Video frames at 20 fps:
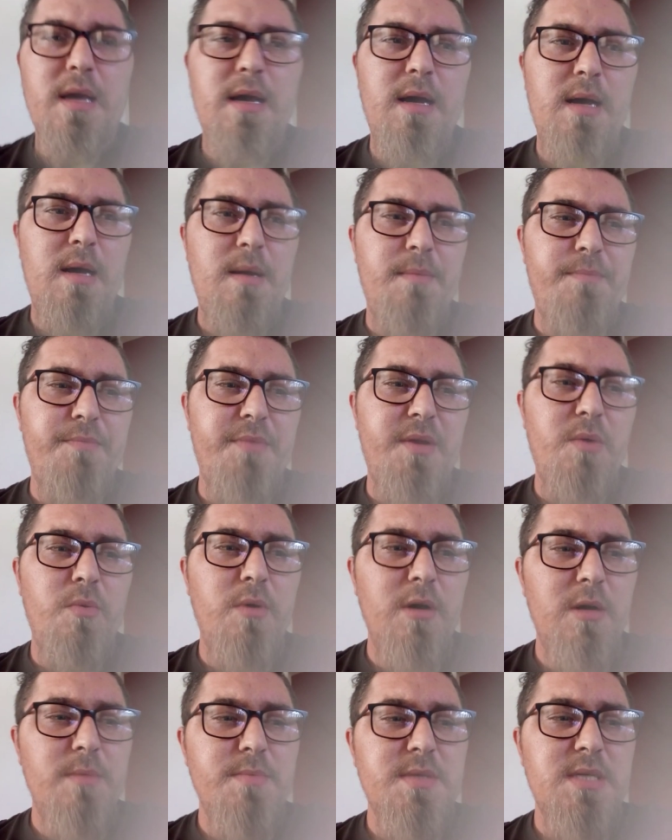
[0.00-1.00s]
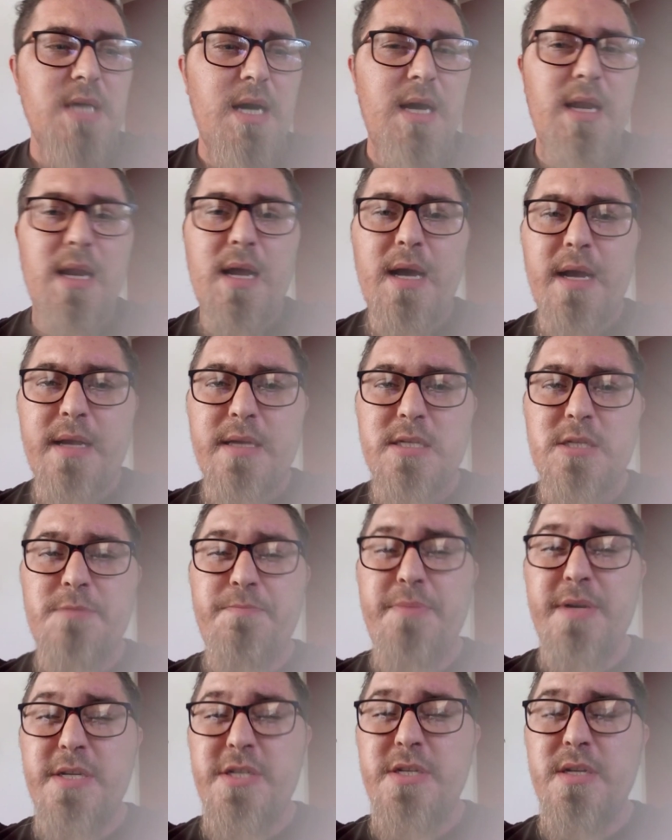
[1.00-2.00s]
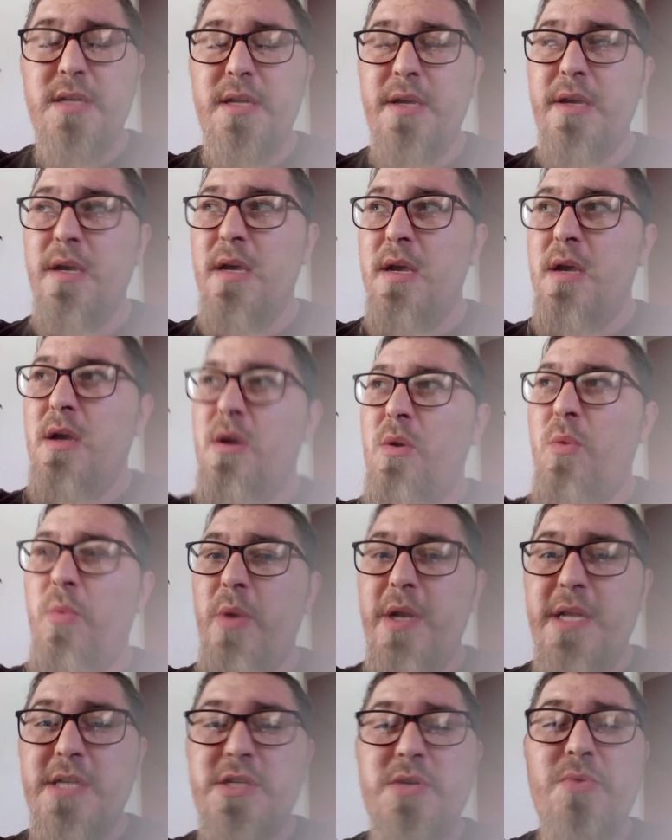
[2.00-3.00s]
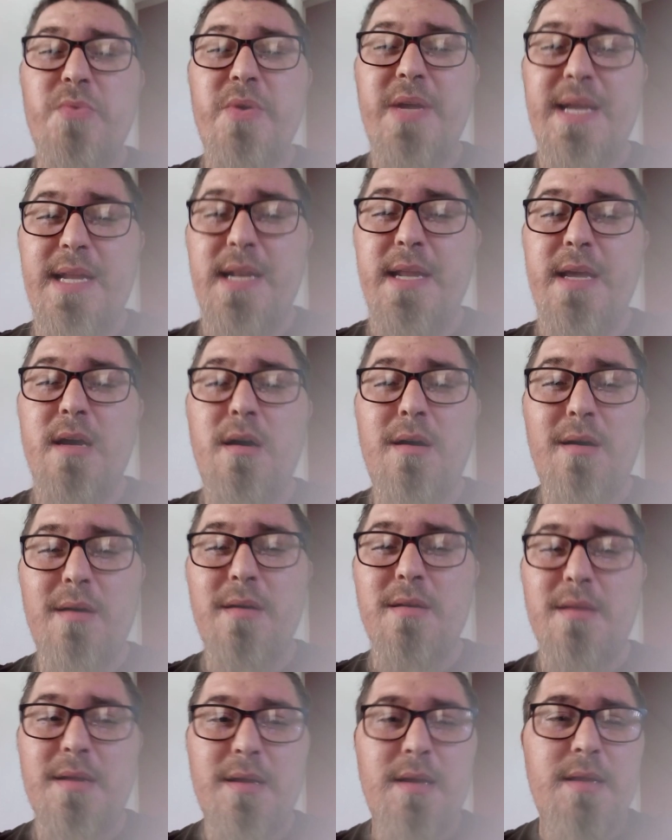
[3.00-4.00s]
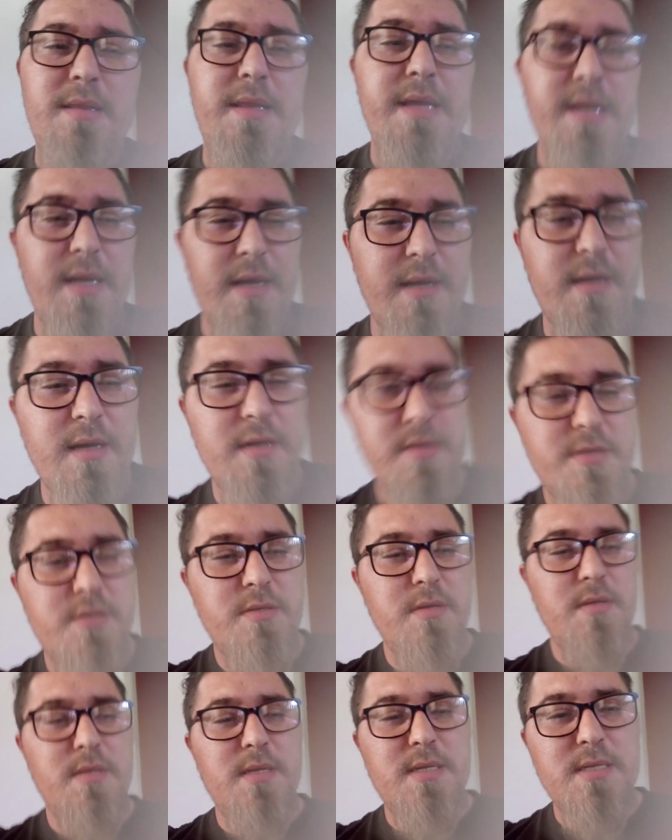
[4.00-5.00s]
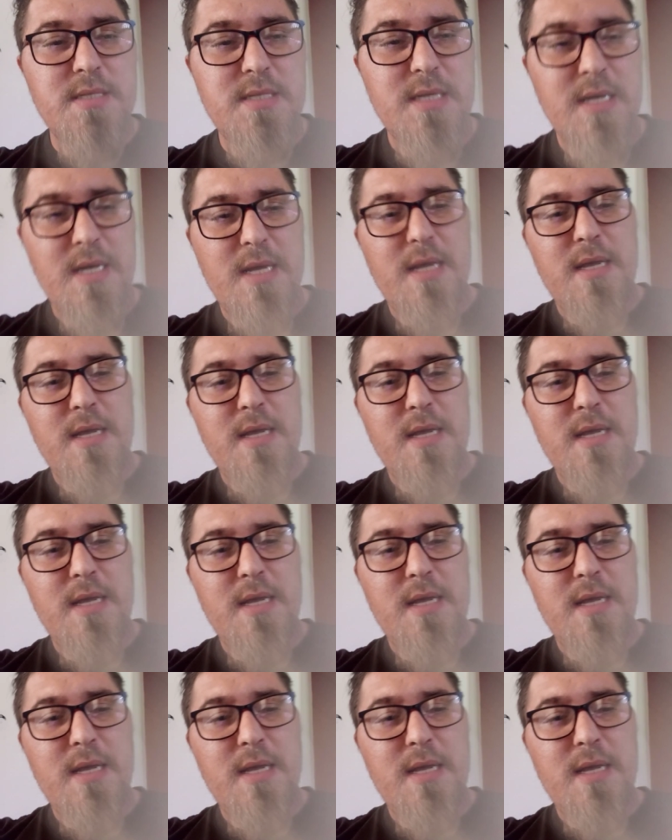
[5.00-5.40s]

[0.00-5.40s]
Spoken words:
The worms I like, especially when it's really hard. Then I go to this.